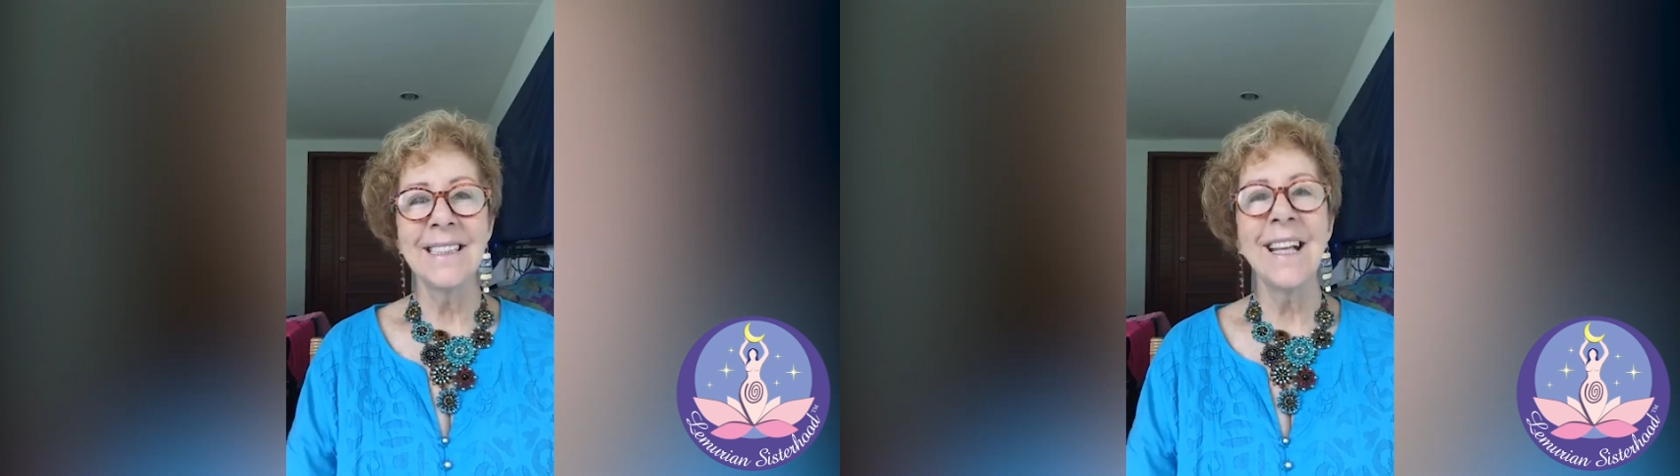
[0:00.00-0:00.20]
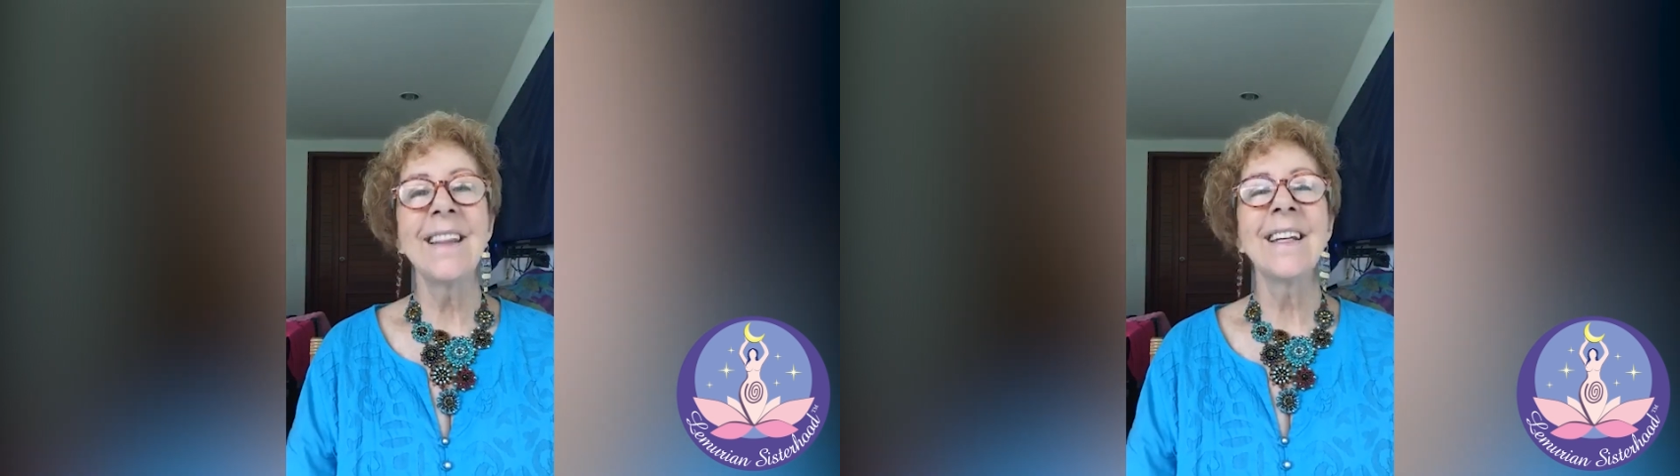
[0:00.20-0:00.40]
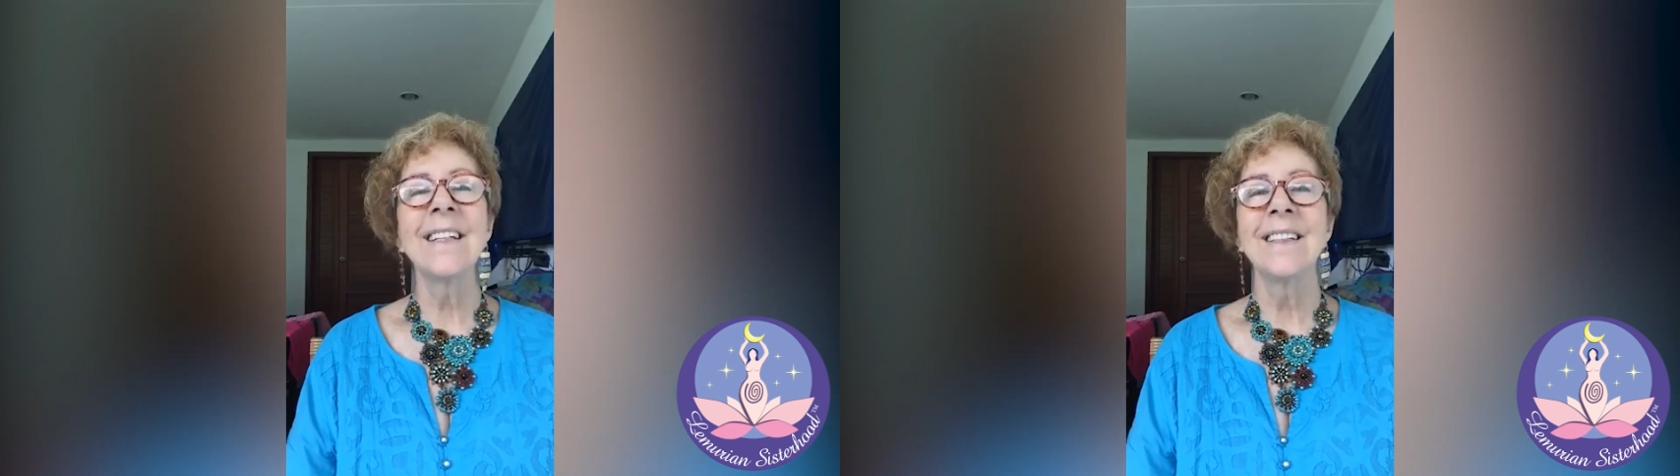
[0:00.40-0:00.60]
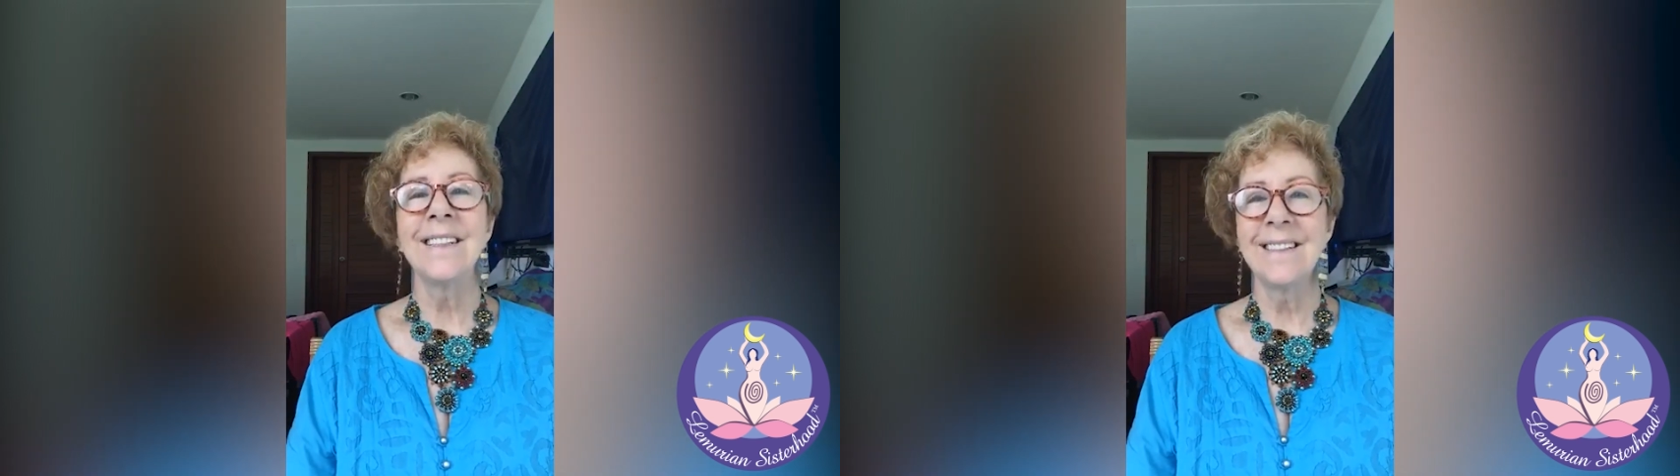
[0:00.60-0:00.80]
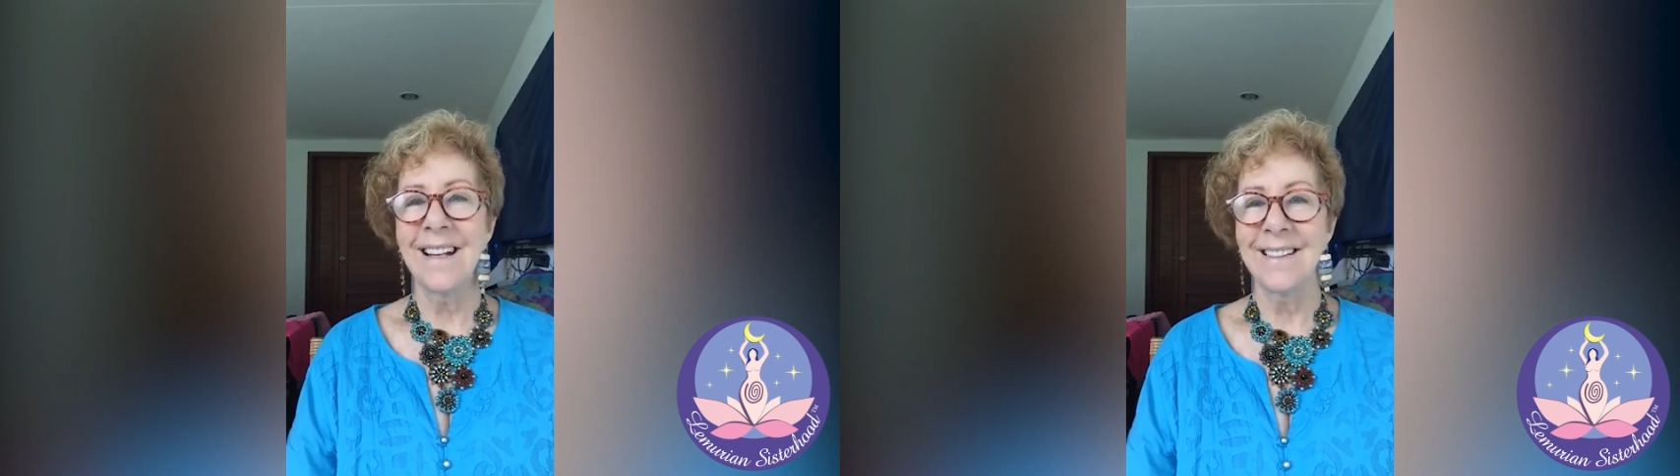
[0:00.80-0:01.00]
nothing
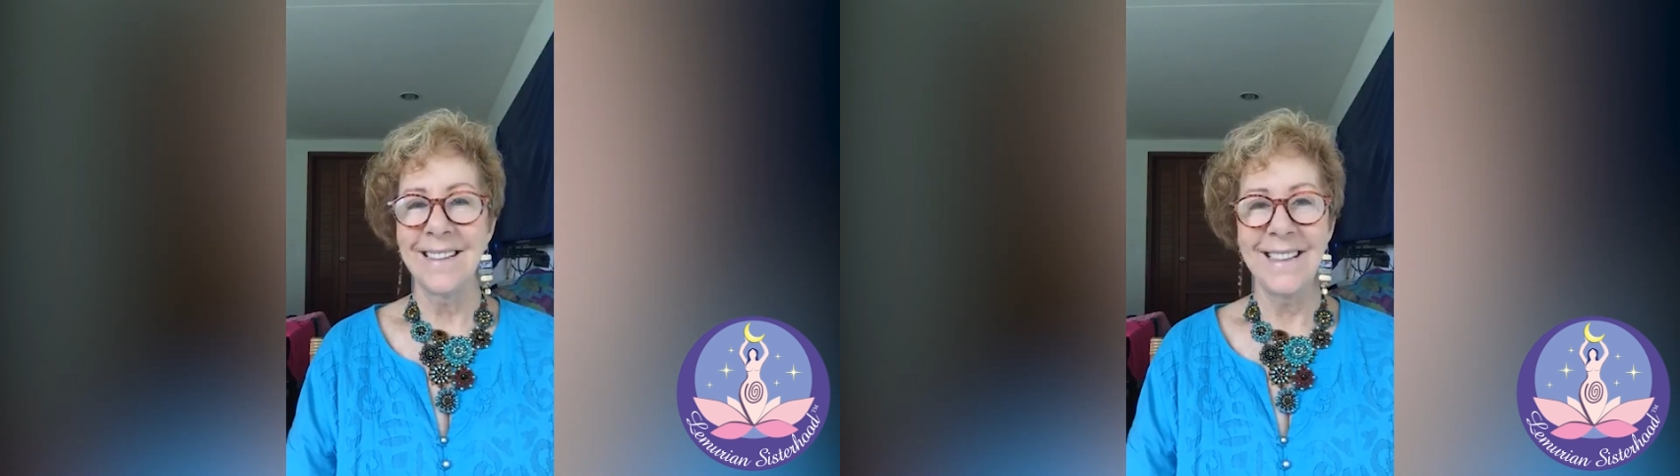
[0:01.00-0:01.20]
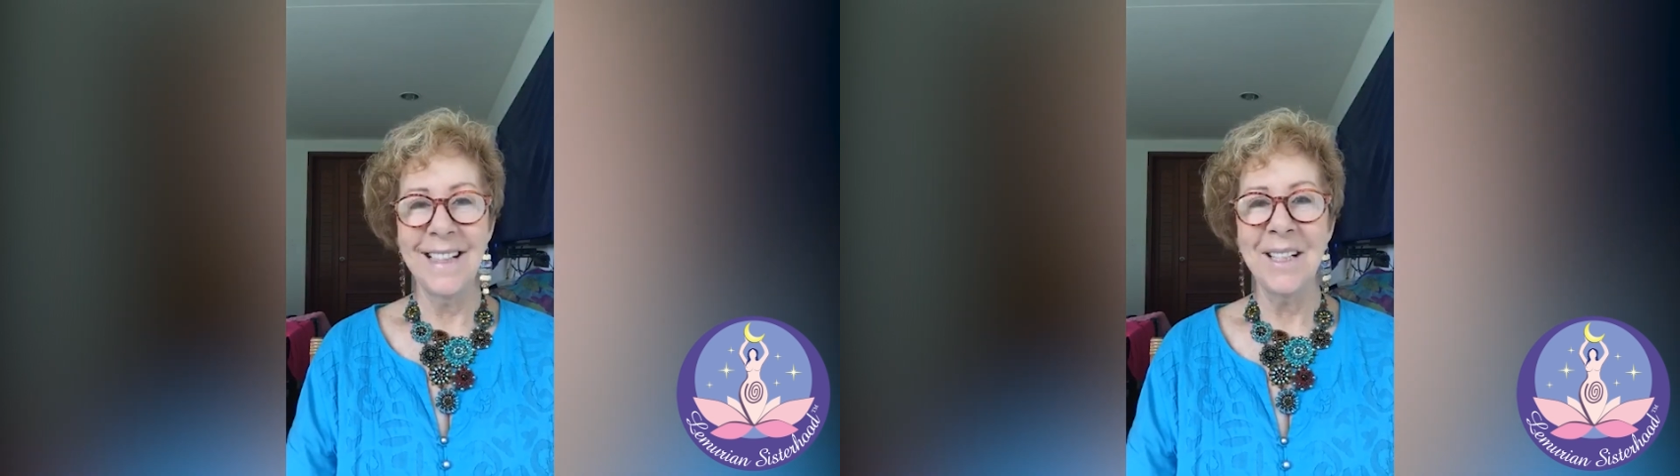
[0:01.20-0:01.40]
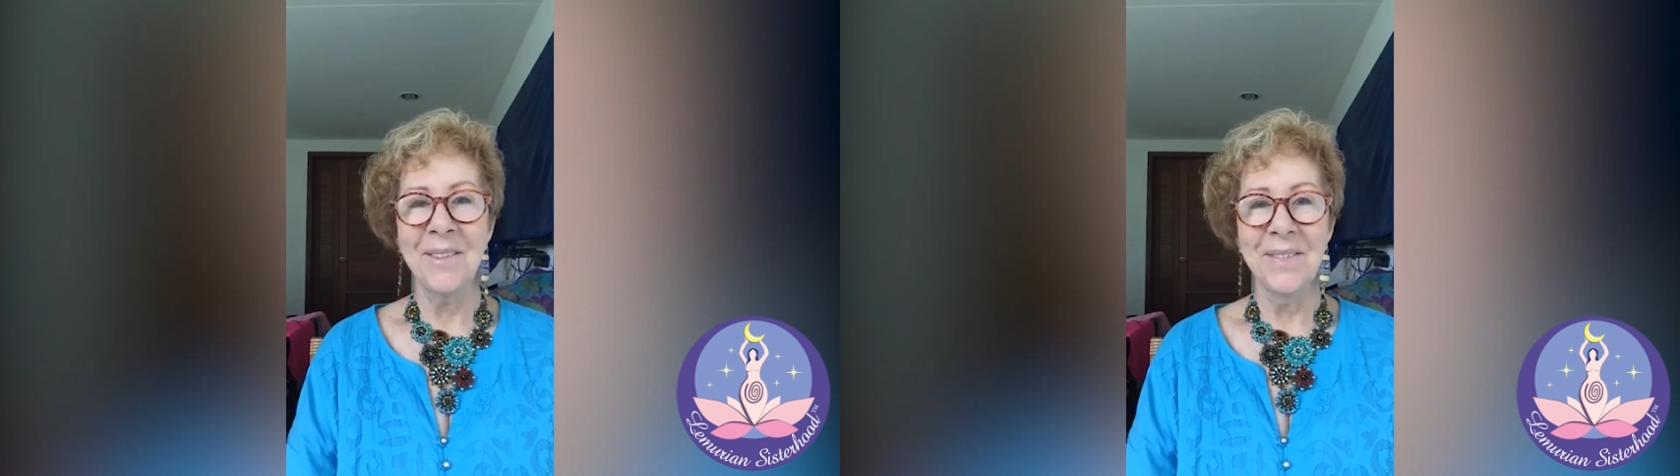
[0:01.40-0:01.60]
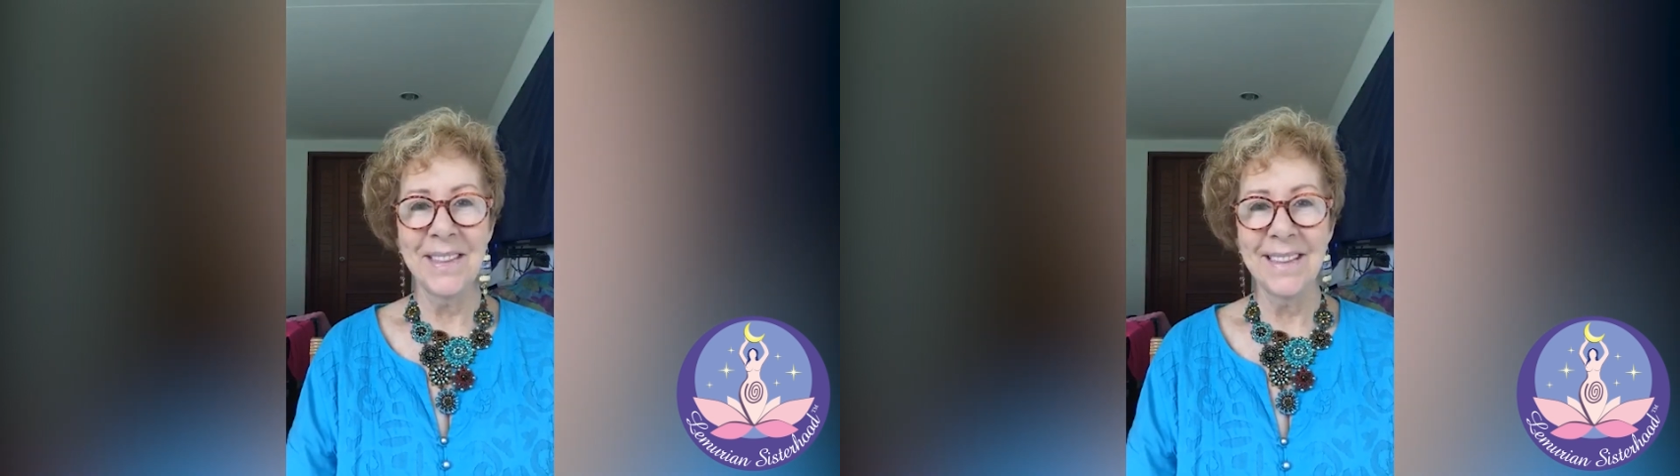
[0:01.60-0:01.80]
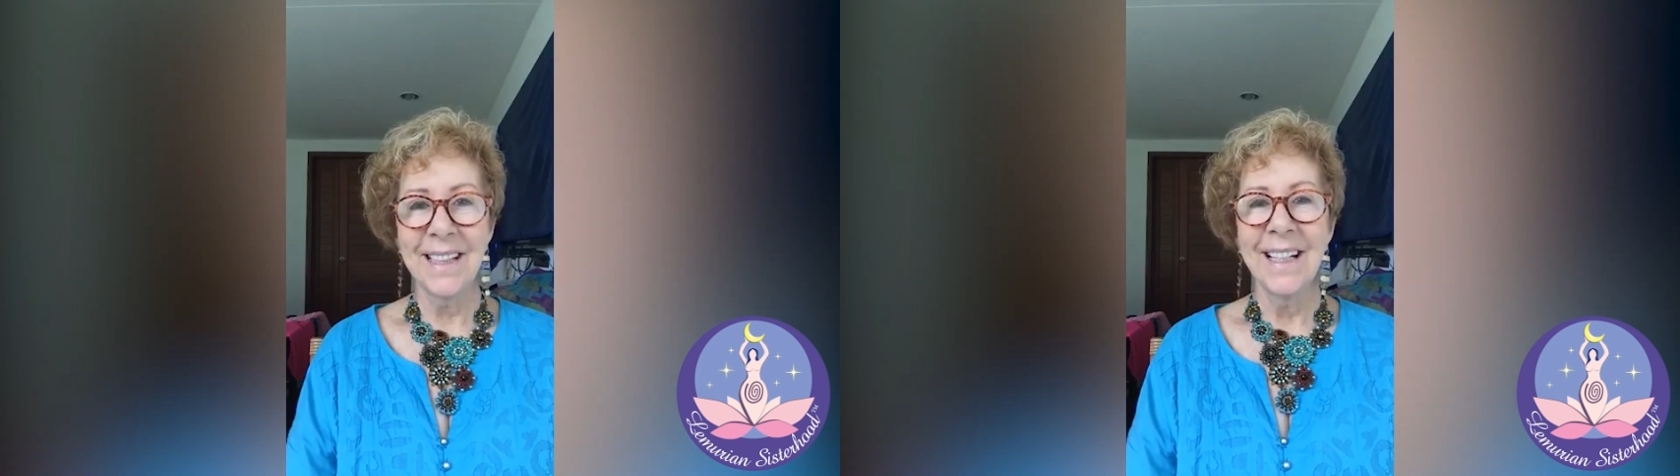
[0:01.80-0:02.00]
is as it seems.